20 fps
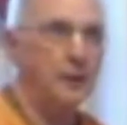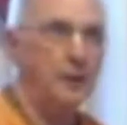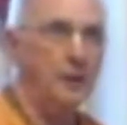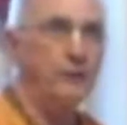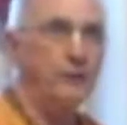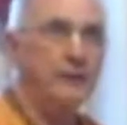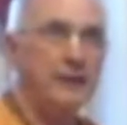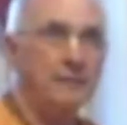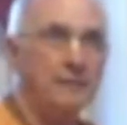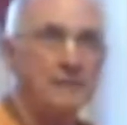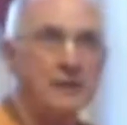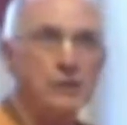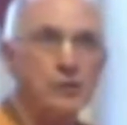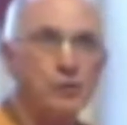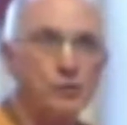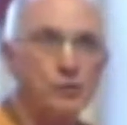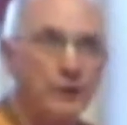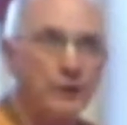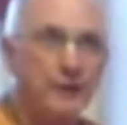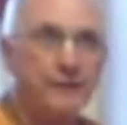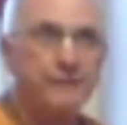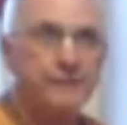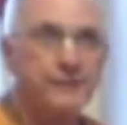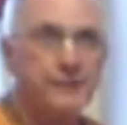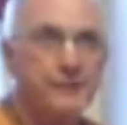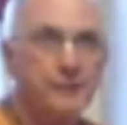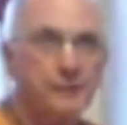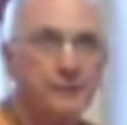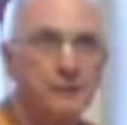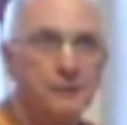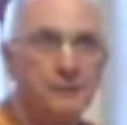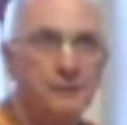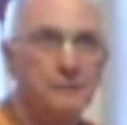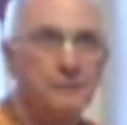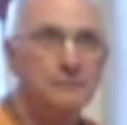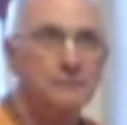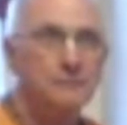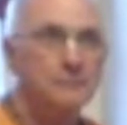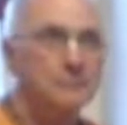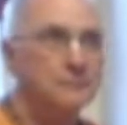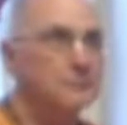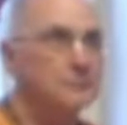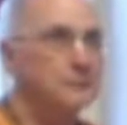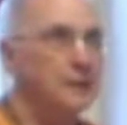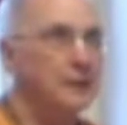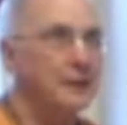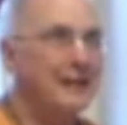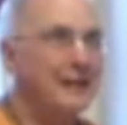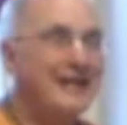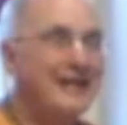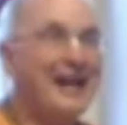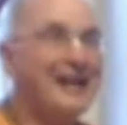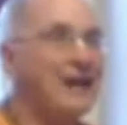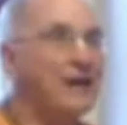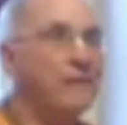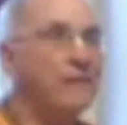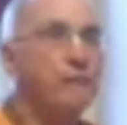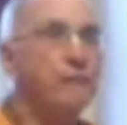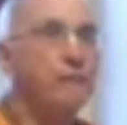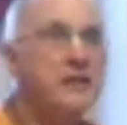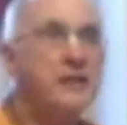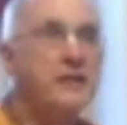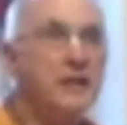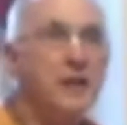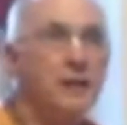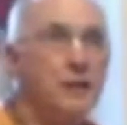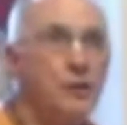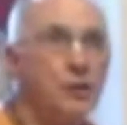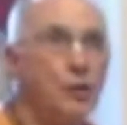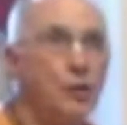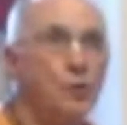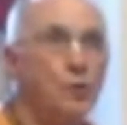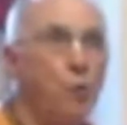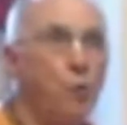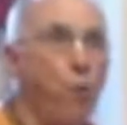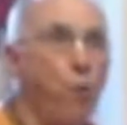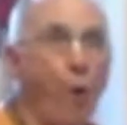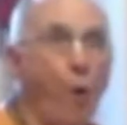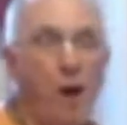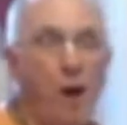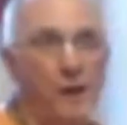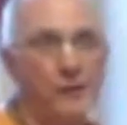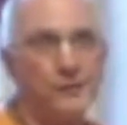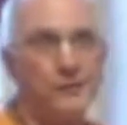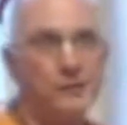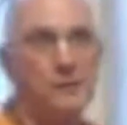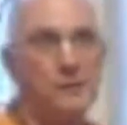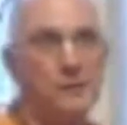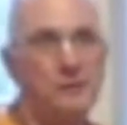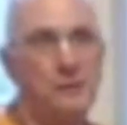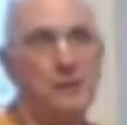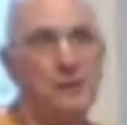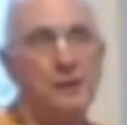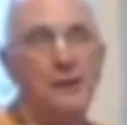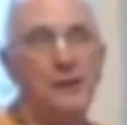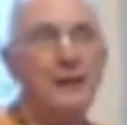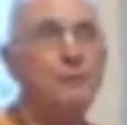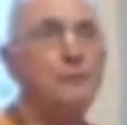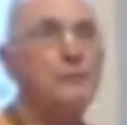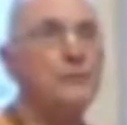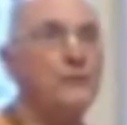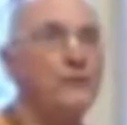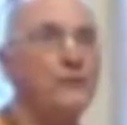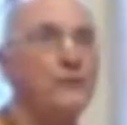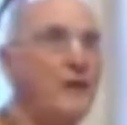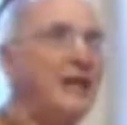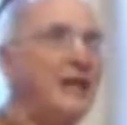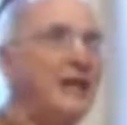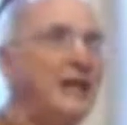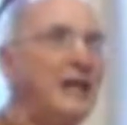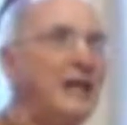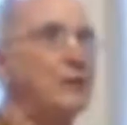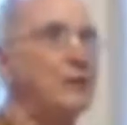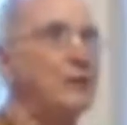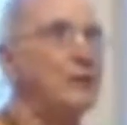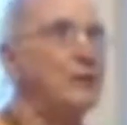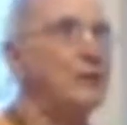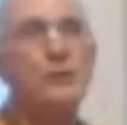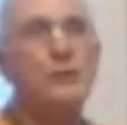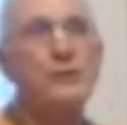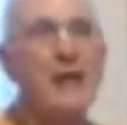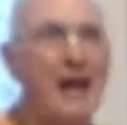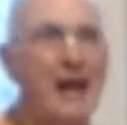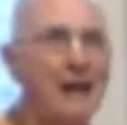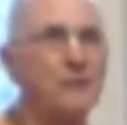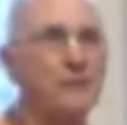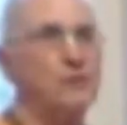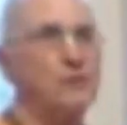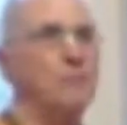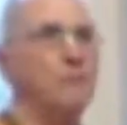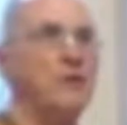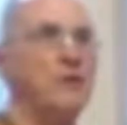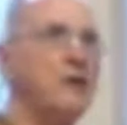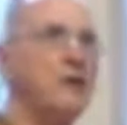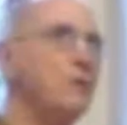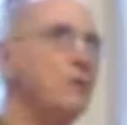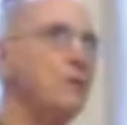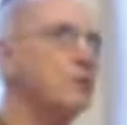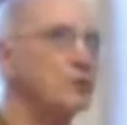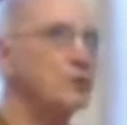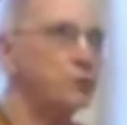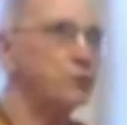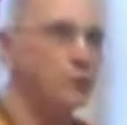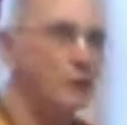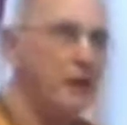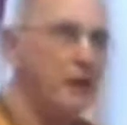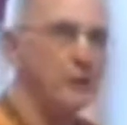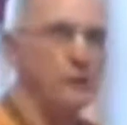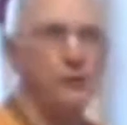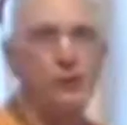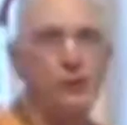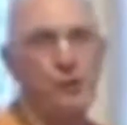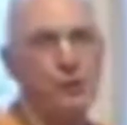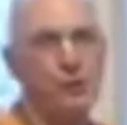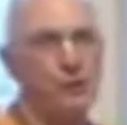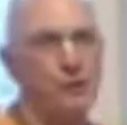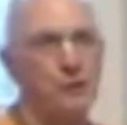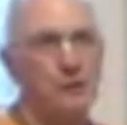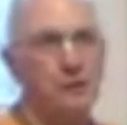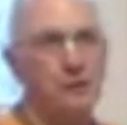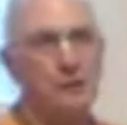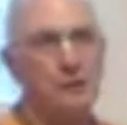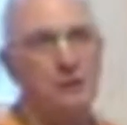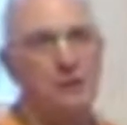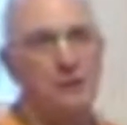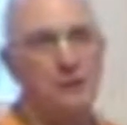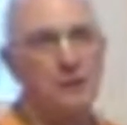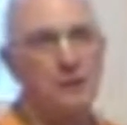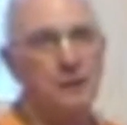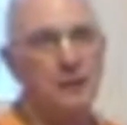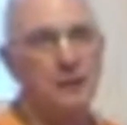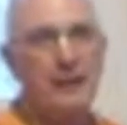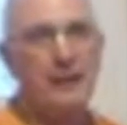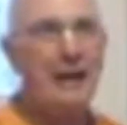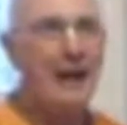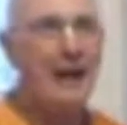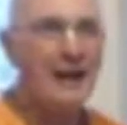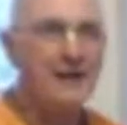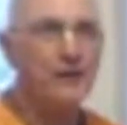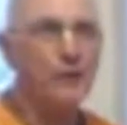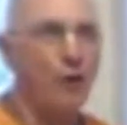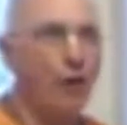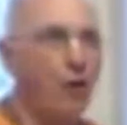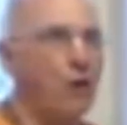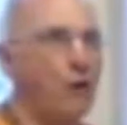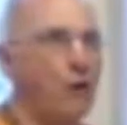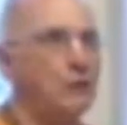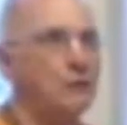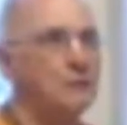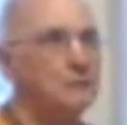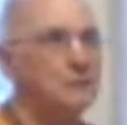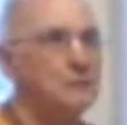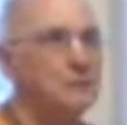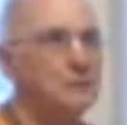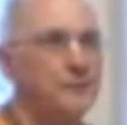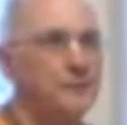If you get my drift. He had everything you could want. He was famous. He was handsome. He was rich. He had it all.